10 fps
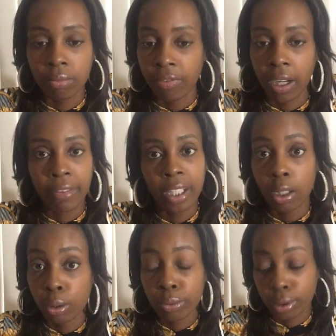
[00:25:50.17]
very
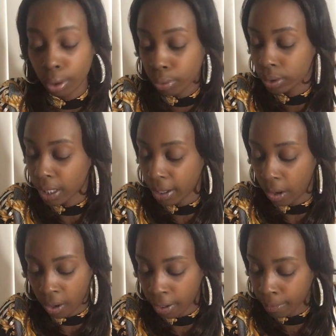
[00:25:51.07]
old souls they
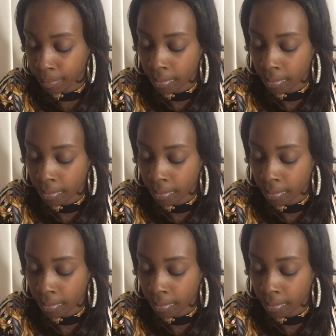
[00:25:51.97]
are.